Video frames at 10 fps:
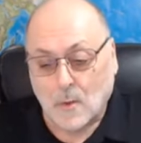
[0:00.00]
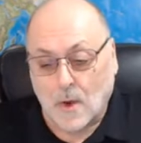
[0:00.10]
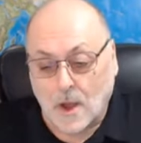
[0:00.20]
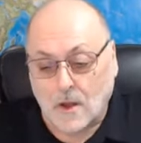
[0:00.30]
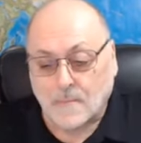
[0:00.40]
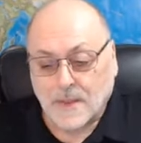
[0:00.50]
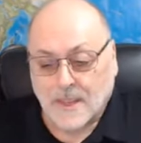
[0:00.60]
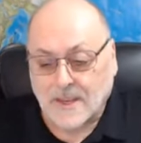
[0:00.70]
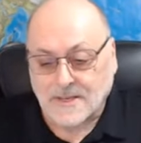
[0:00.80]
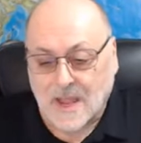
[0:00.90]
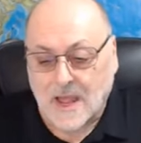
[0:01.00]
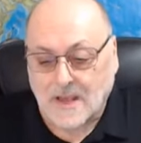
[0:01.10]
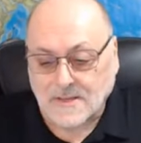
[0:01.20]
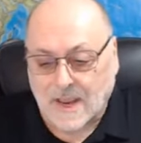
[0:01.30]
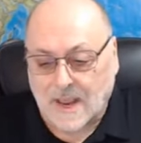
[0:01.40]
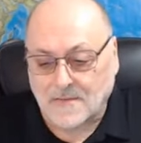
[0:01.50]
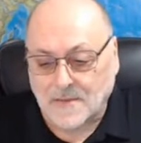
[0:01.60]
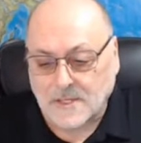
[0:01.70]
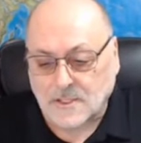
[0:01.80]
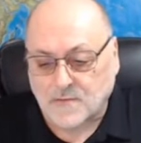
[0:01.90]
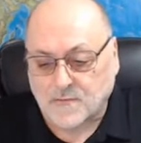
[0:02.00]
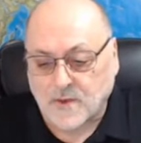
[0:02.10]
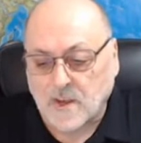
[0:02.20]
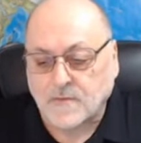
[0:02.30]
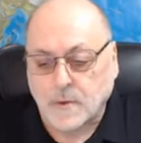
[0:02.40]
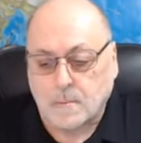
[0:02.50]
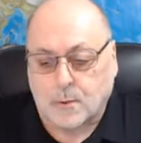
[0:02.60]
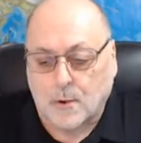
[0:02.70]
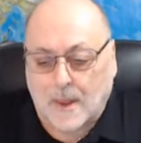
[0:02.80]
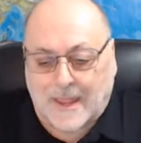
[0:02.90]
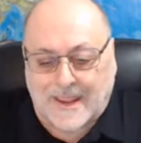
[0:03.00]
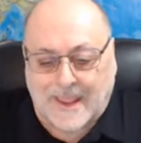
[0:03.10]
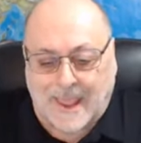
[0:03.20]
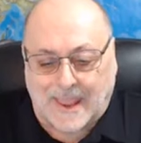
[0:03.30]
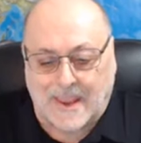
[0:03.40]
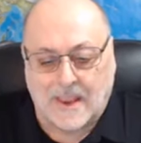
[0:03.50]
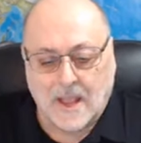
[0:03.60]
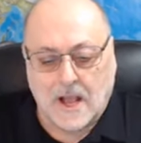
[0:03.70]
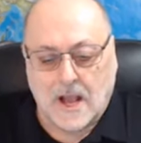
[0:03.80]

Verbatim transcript: Well, it does. And this fifth plague,